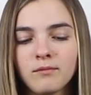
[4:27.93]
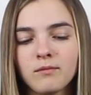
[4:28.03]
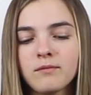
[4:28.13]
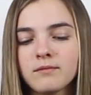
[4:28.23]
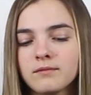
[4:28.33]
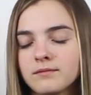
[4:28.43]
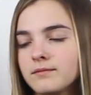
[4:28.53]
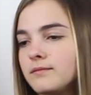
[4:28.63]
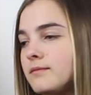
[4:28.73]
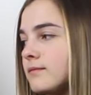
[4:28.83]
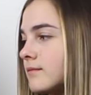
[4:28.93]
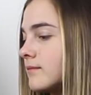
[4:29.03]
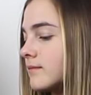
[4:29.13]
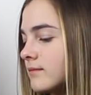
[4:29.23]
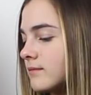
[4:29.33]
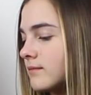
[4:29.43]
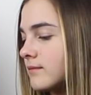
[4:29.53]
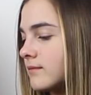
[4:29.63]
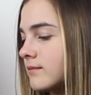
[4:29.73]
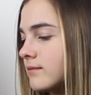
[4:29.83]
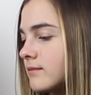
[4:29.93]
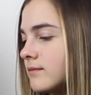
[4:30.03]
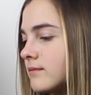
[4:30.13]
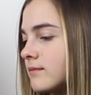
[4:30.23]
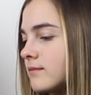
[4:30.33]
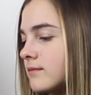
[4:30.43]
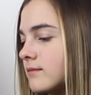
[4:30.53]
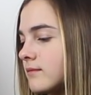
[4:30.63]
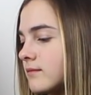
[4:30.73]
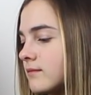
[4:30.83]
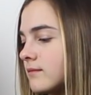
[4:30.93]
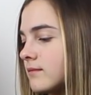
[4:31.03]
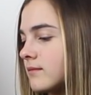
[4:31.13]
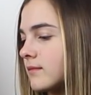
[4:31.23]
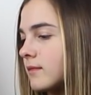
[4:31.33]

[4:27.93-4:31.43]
No words are spoken by the person on screen.